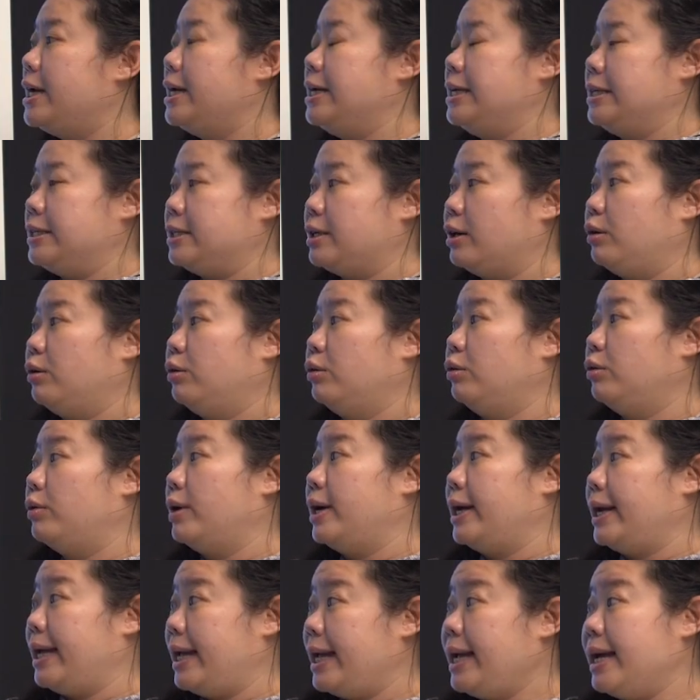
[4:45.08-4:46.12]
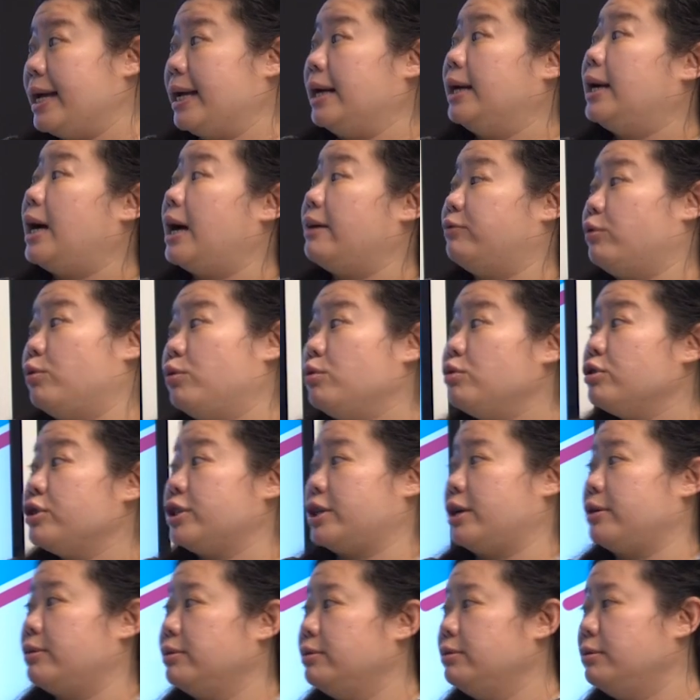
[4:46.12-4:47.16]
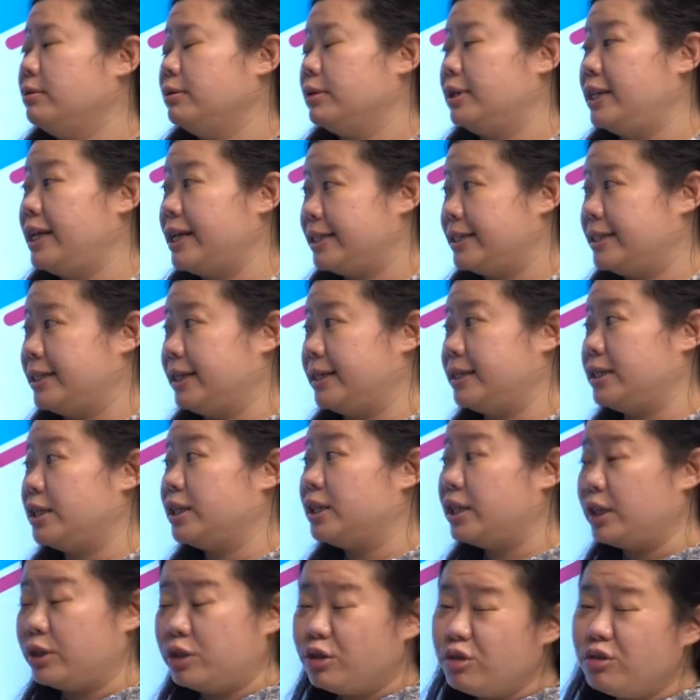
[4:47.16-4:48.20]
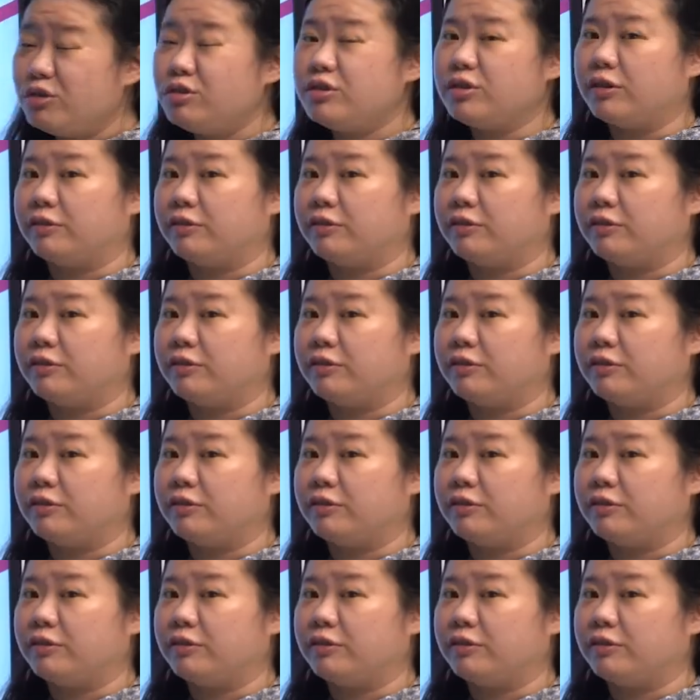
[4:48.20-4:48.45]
So here I've also listed the use